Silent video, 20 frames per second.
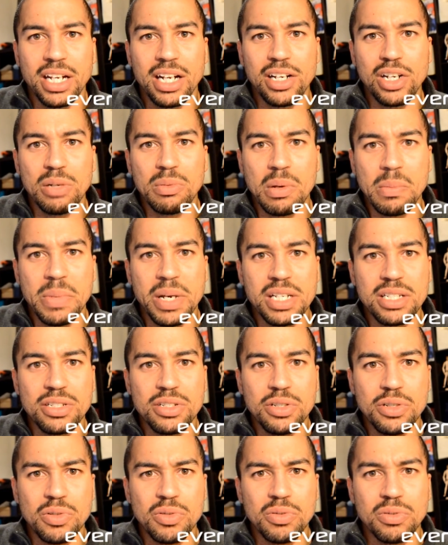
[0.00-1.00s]
I do my best
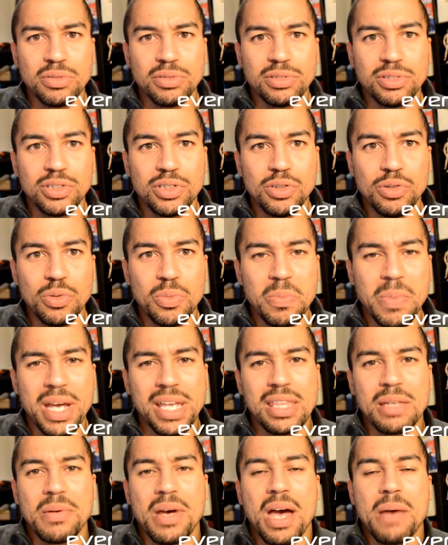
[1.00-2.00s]
to to make
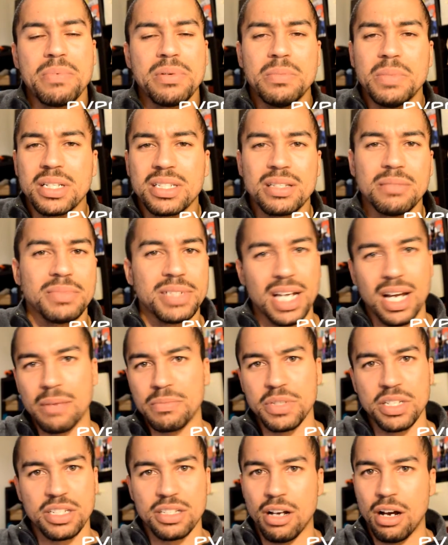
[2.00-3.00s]
them happy, but sometimes
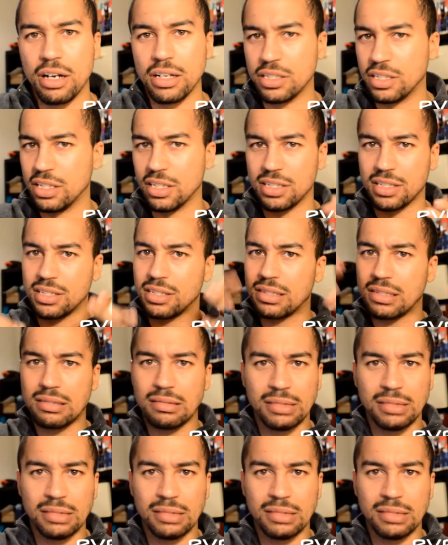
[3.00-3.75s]
the song is just